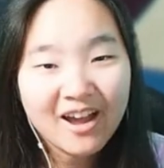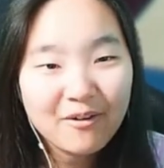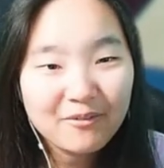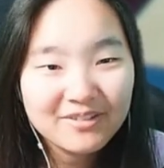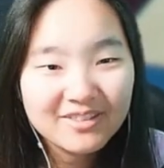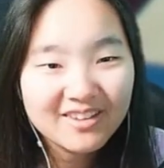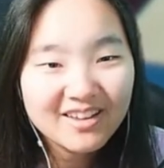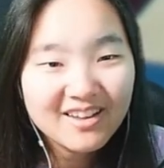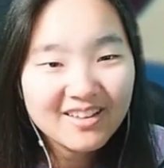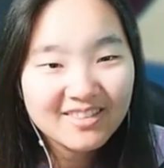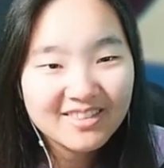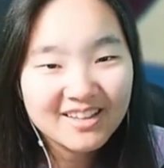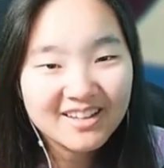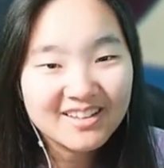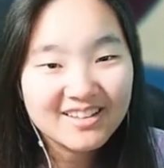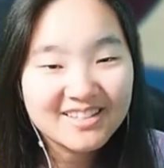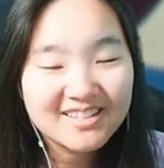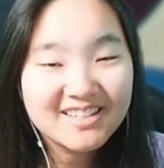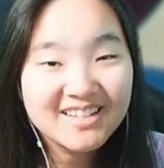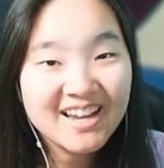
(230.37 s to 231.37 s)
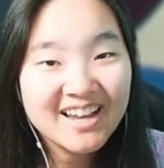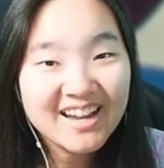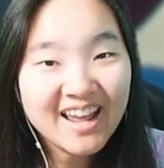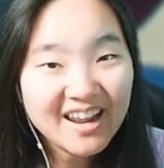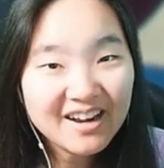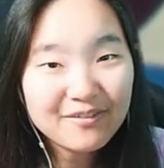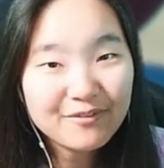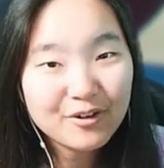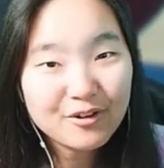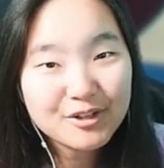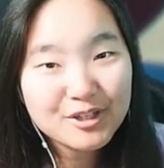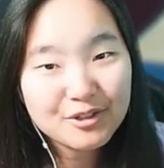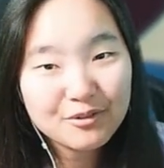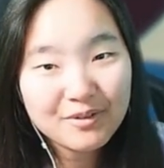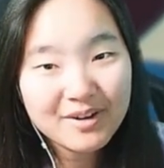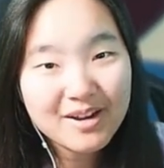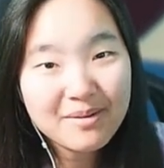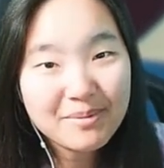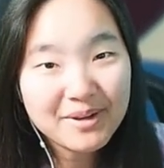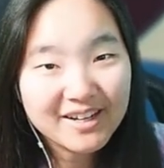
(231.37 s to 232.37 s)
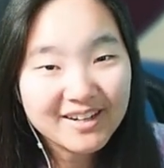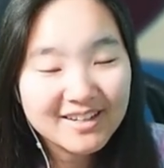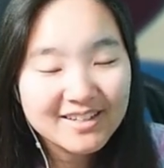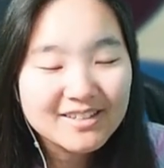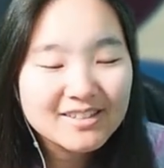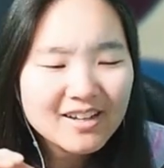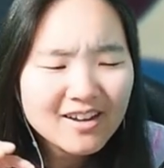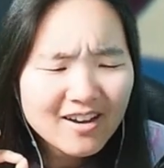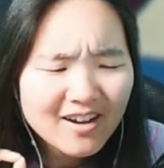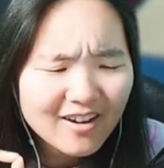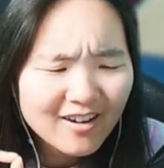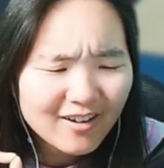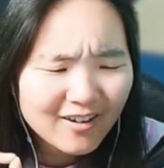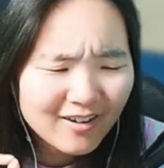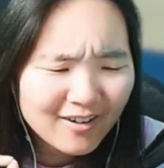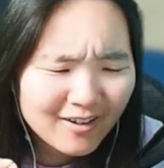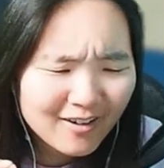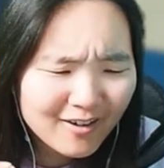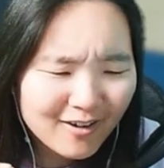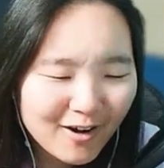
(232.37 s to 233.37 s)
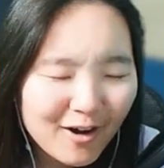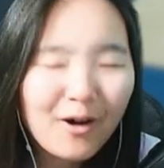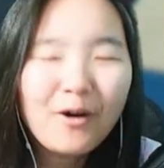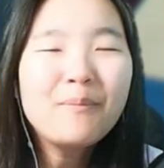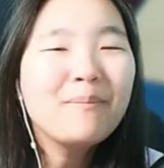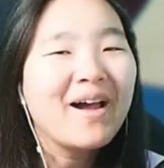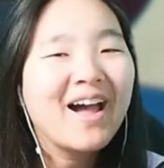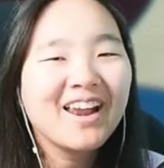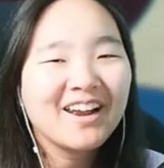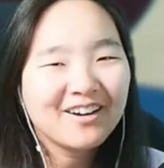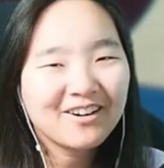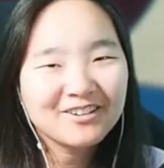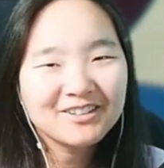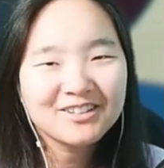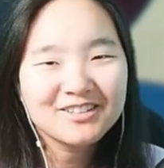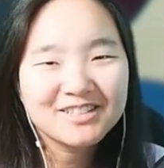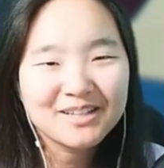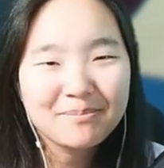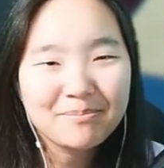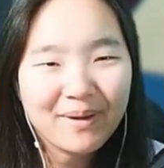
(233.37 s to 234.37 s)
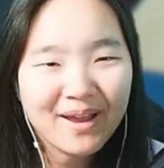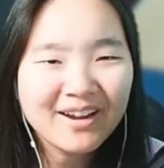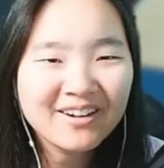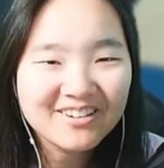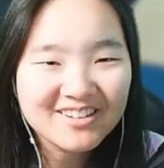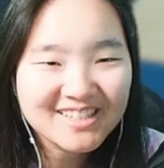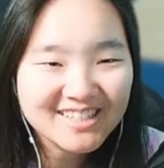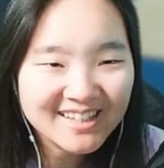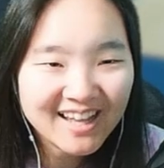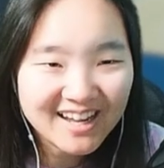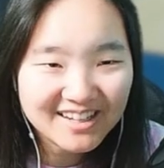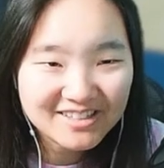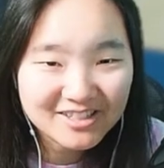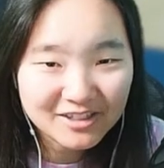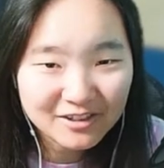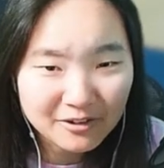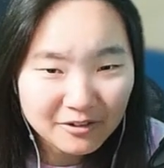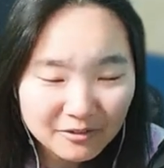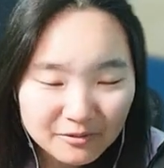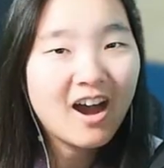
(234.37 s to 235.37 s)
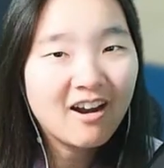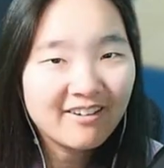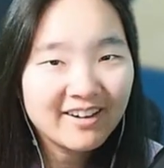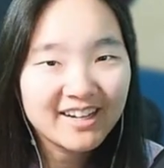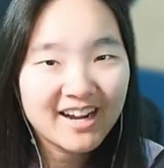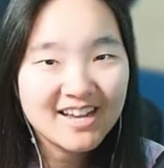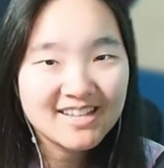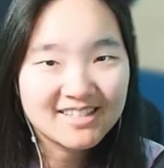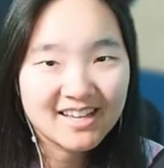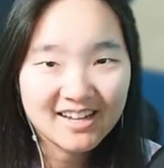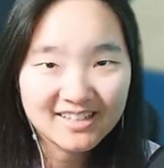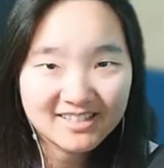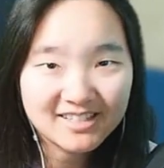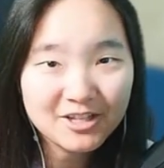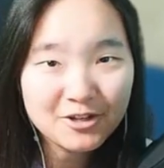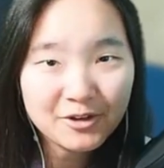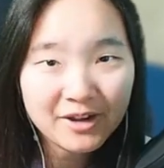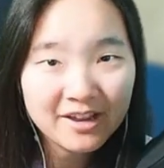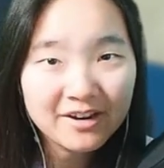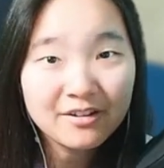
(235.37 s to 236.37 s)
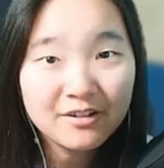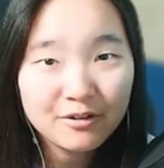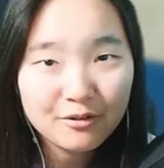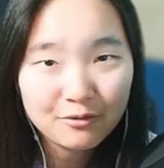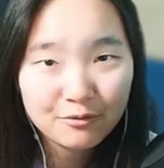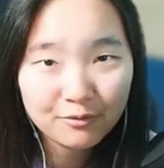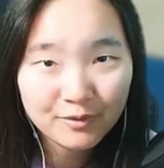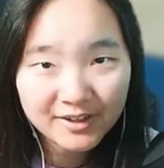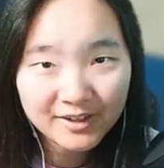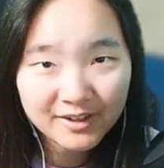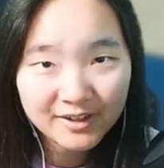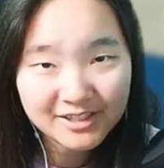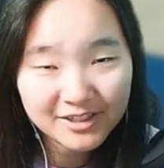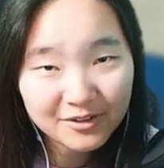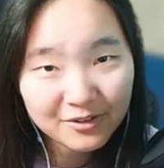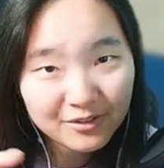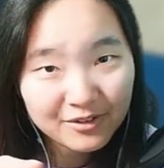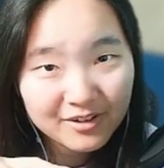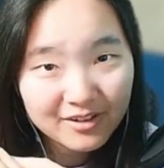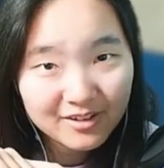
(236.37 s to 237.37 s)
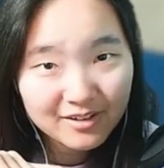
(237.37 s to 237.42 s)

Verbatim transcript: out with the C N anniversary, because, oh man, I heard there's some bangers in that too. All right, guys, I'll see you again real soon.